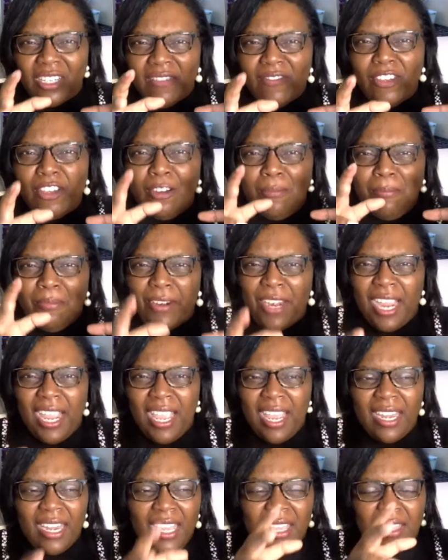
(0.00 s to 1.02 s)
of your
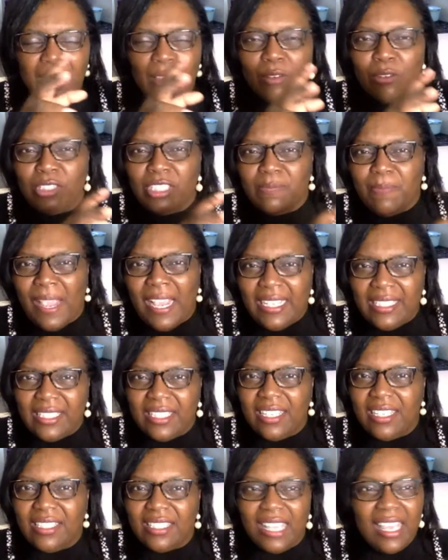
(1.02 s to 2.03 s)
brand in those
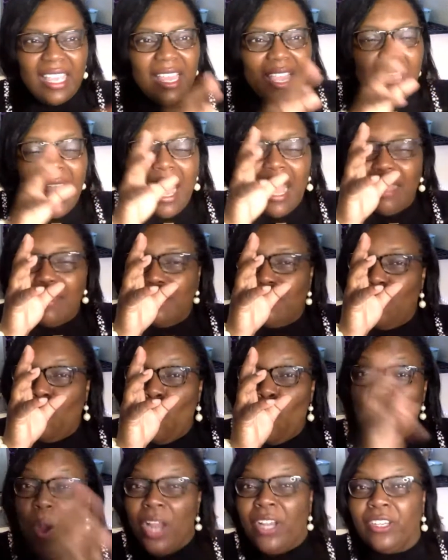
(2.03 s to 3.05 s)
spaces.
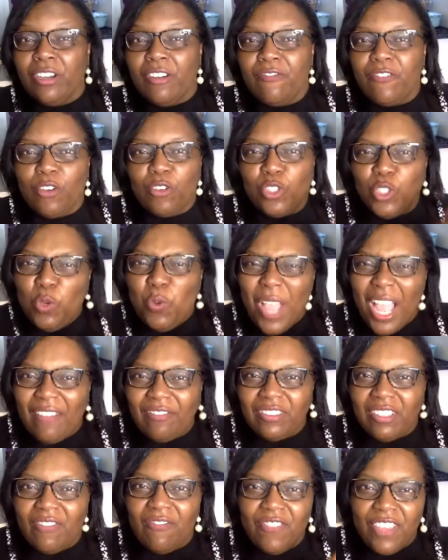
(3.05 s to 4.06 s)
Wonderful. You
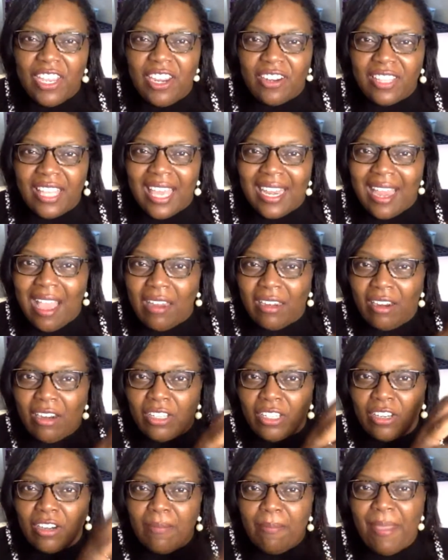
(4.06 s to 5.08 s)
have to figure that out
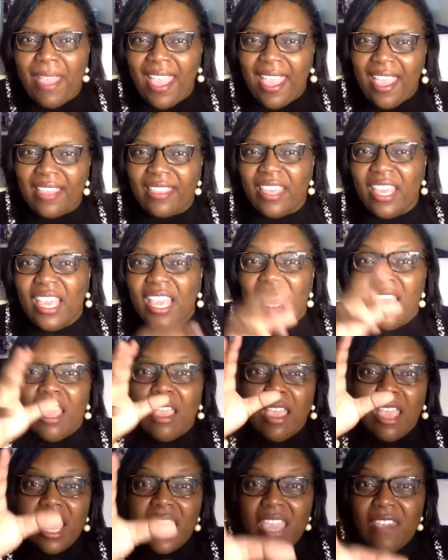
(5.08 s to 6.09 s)
on your path.
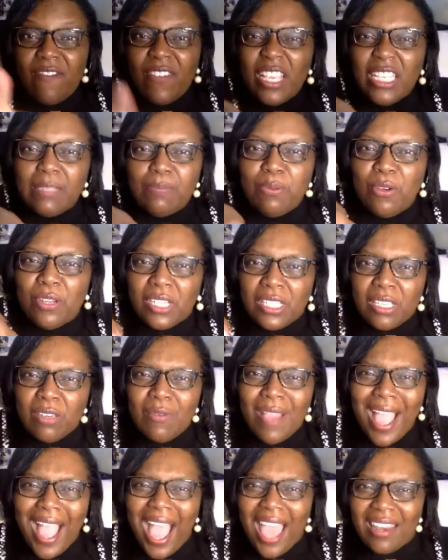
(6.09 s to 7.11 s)
If he's pulling
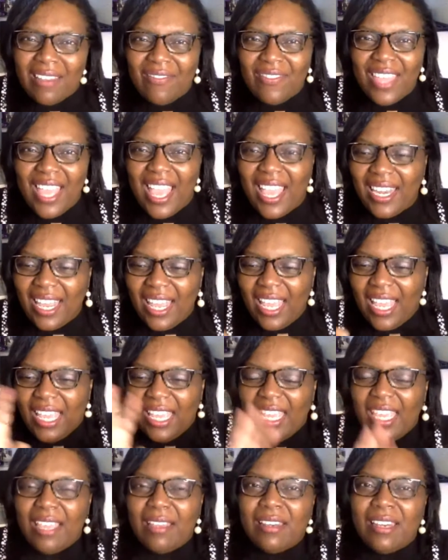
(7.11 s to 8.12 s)
you out of that,
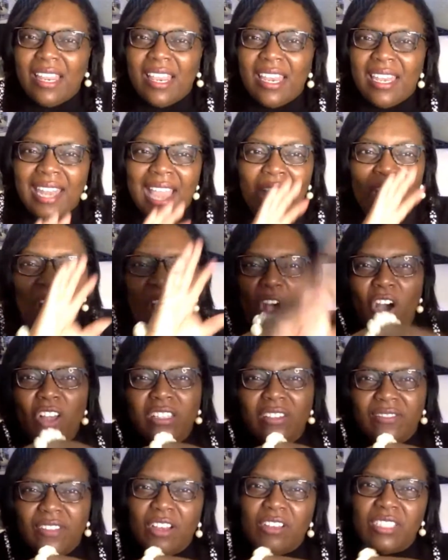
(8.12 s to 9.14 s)
and now all
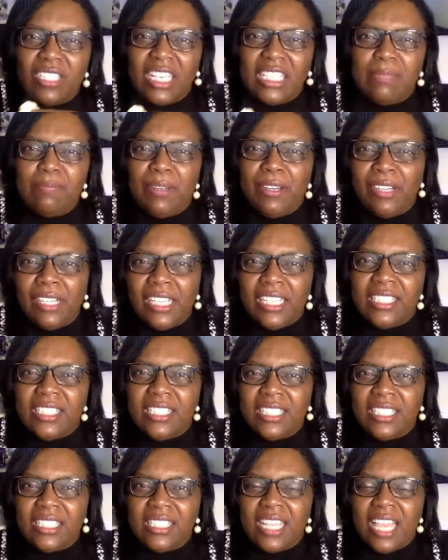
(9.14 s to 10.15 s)
of those
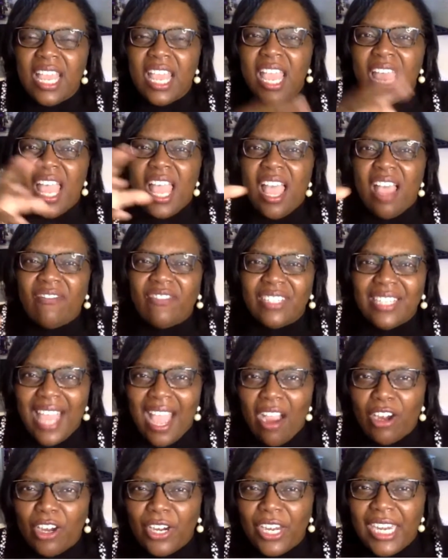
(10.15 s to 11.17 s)
experiences have
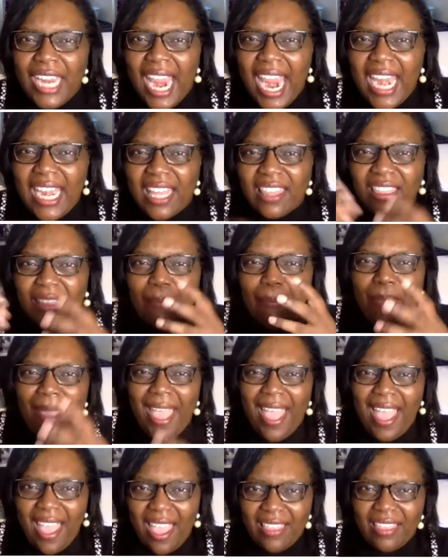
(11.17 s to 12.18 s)
now created the
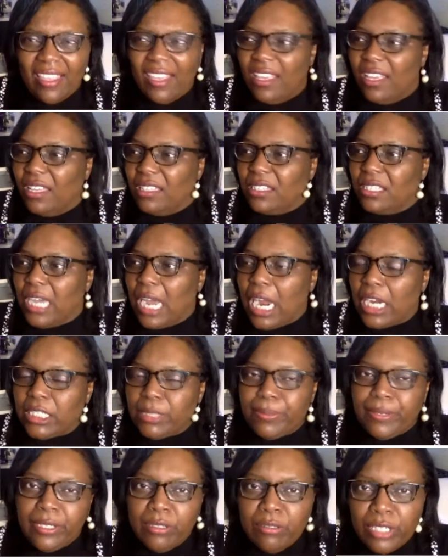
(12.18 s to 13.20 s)
path to
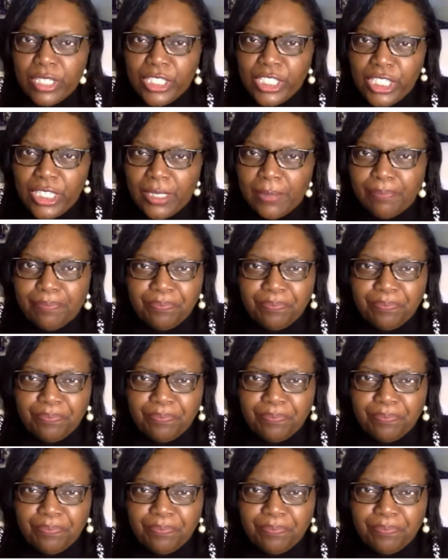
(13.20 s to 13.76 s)
entrepreneurship.